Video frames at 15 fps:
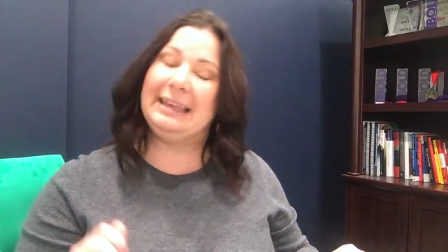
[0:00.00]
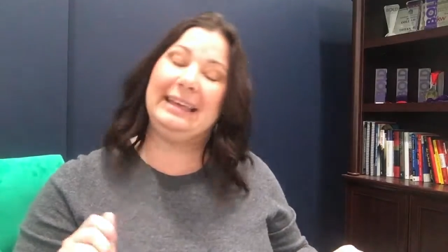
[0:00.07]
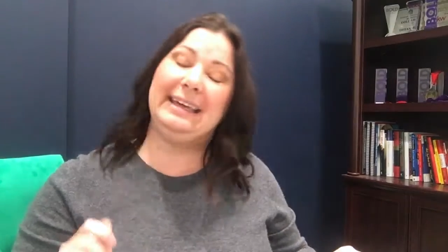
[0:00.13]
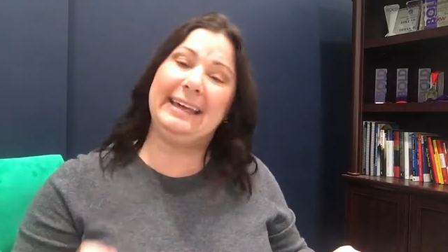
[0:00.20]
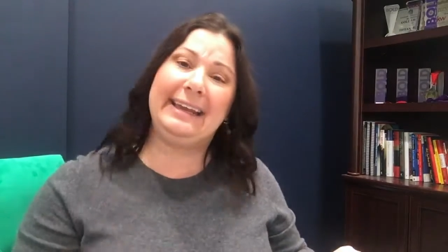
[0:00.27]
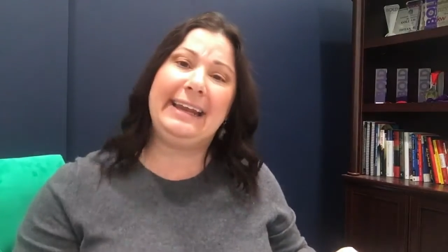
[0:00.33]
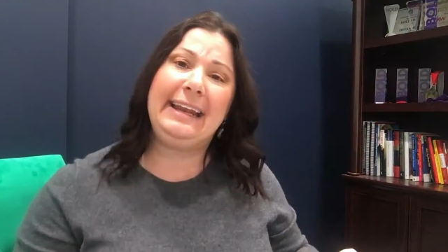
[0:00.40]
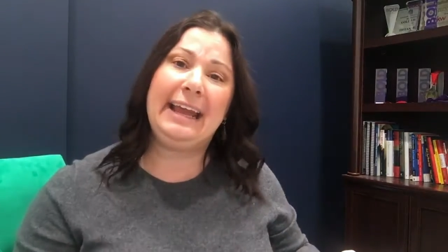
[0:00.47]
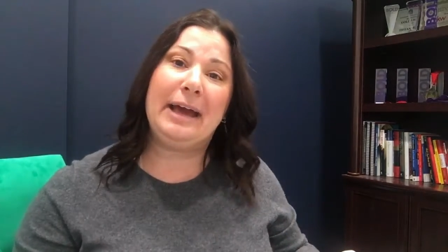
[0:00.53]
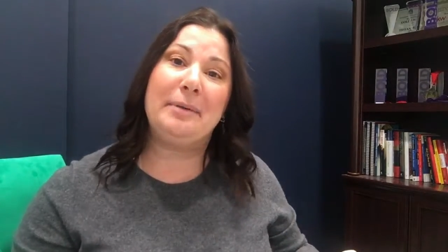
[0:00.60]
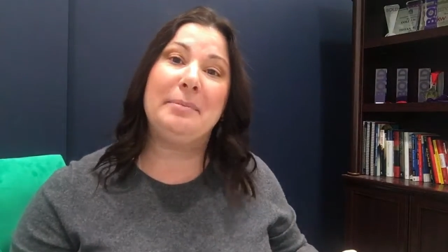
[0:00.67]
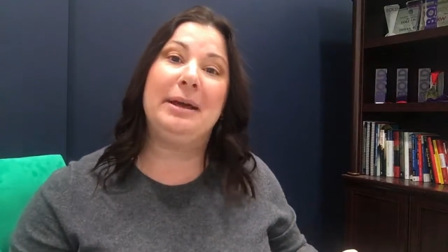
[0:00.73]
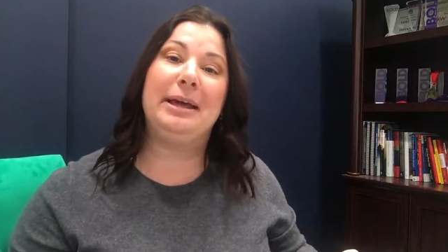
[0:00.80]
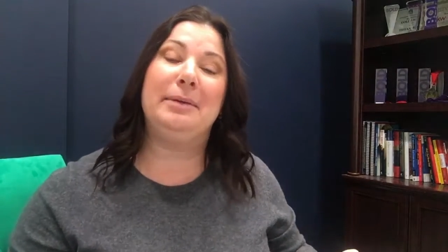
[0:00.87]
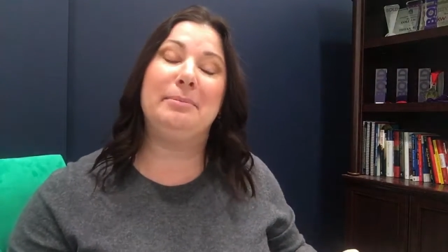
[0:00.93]
getting
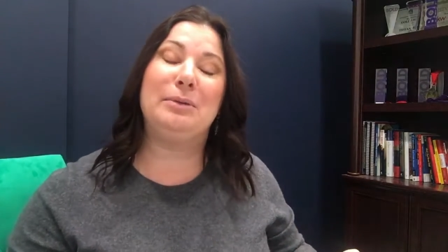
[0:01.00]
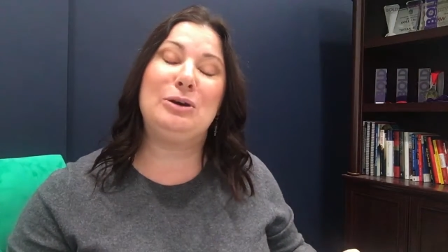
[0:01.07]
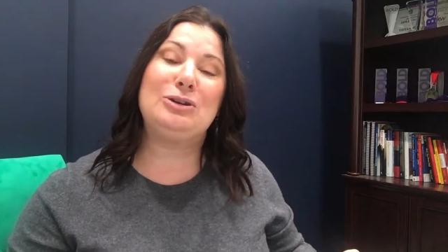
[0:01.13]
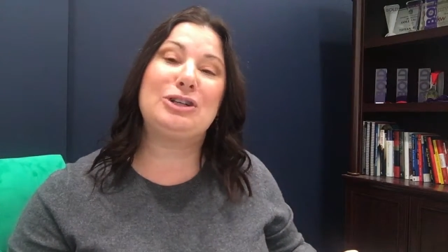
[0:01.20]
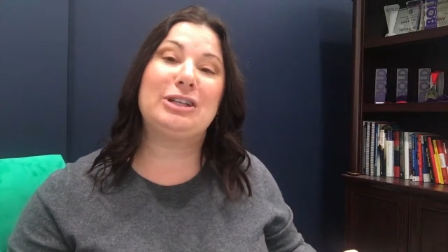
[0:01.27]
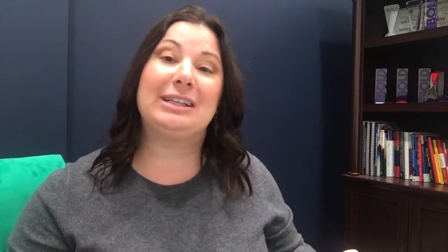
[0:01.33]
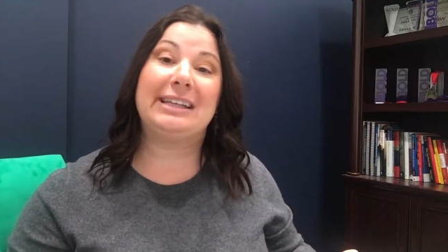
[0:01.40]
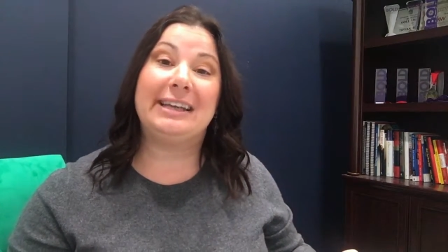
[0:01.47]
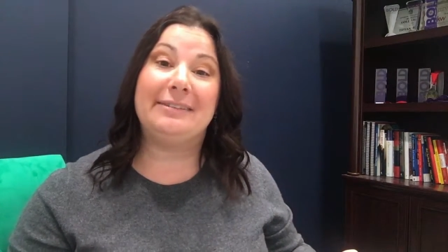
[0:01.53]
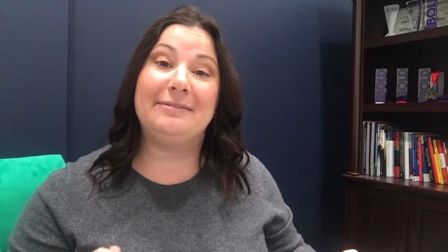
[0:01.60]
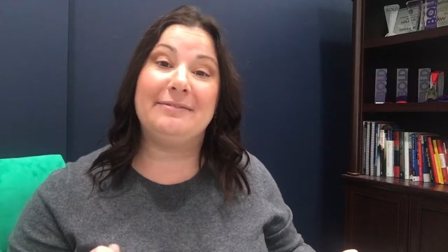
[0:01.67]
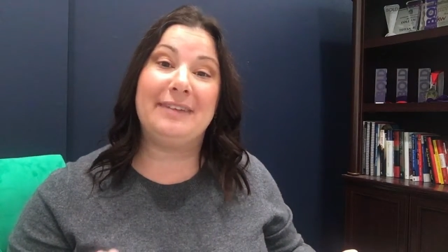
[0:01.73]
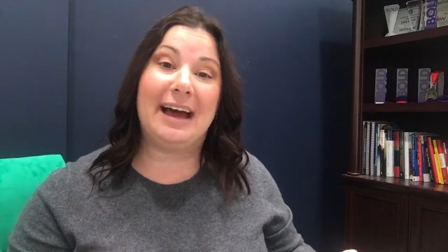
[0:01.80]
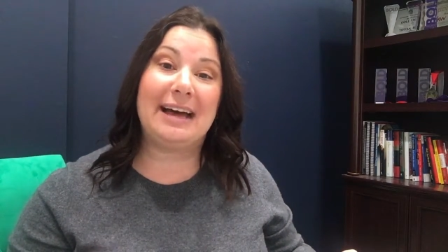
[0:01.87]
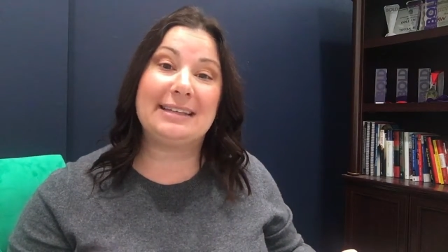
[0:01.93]
them emotionally
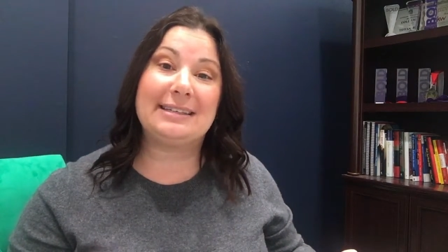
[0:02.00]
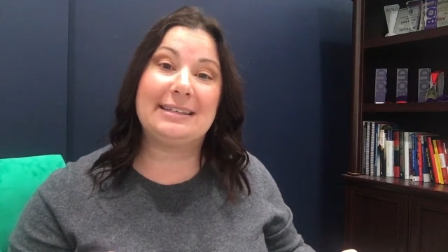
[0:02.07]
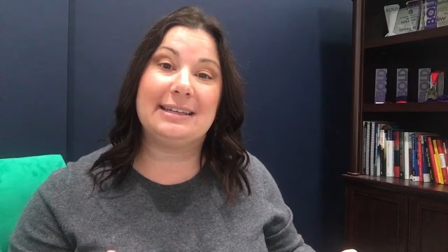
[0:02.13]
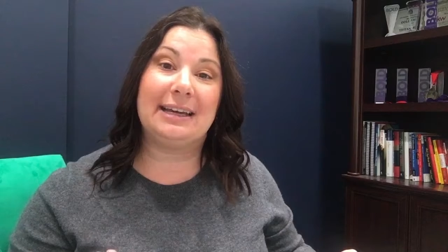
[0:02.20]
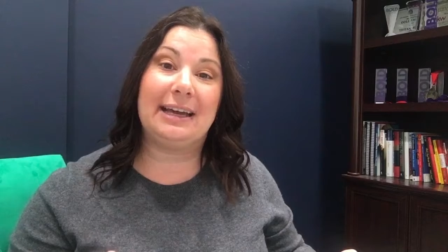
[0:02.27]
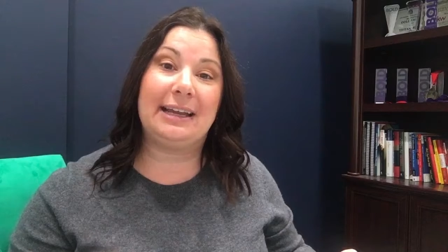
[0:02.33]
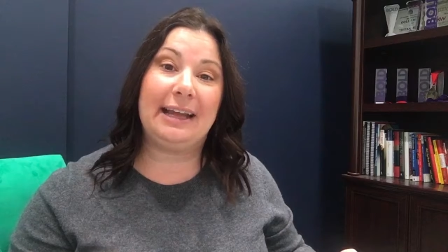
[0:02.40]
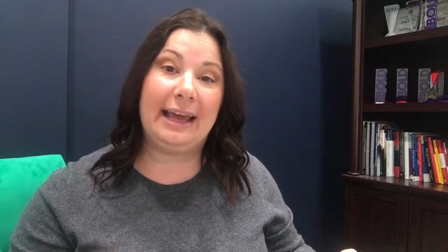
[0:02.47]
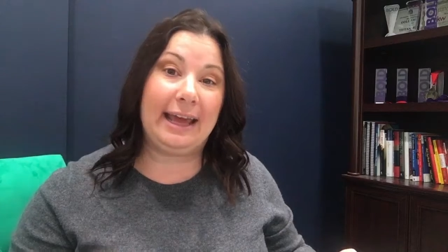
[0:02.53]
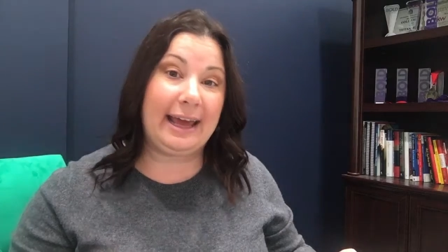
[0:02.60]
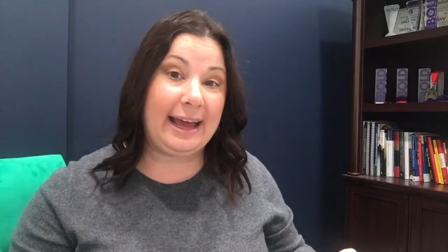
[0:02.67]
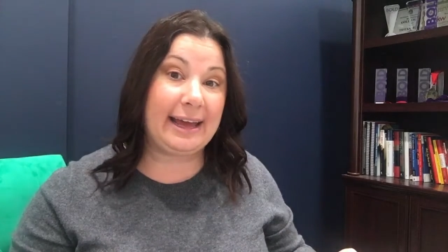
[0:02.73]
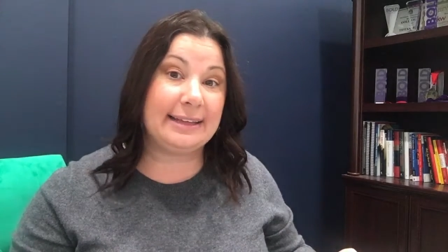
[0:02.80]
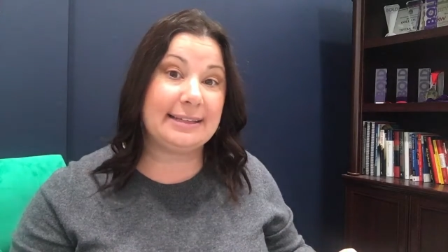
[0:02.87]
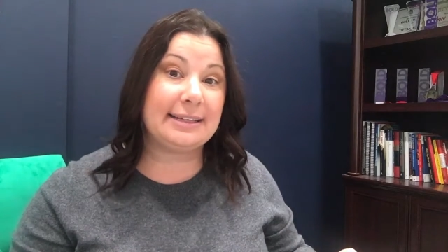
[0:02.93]
invested
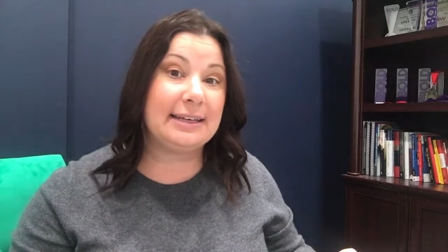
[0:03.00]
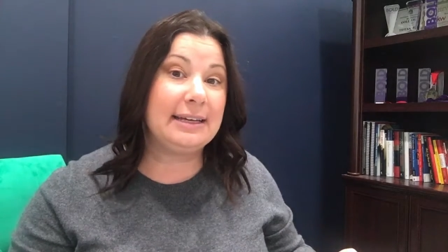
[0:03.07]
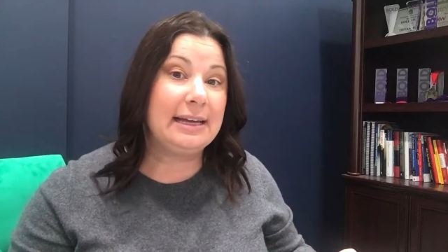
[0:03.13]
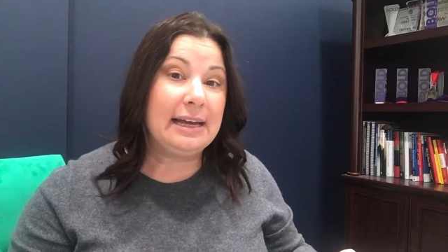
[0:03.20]
and